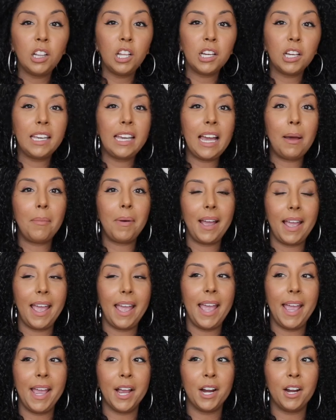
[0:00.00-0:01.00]
Looking at my
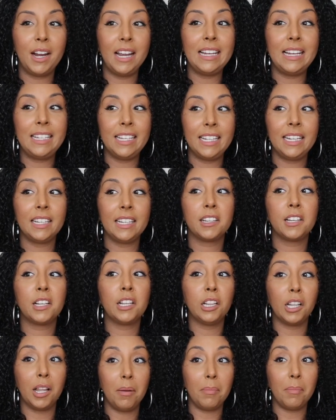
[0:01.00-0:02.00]
hair, it didn't
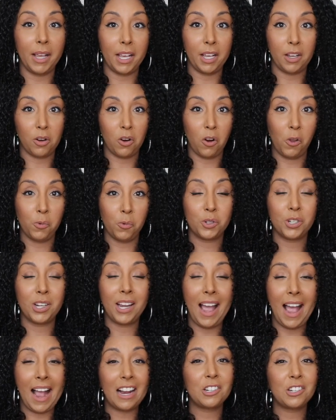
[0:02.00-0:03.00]
clump my curls, which I
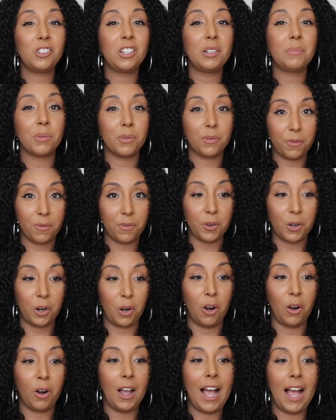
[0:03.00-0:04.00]
actually prefer.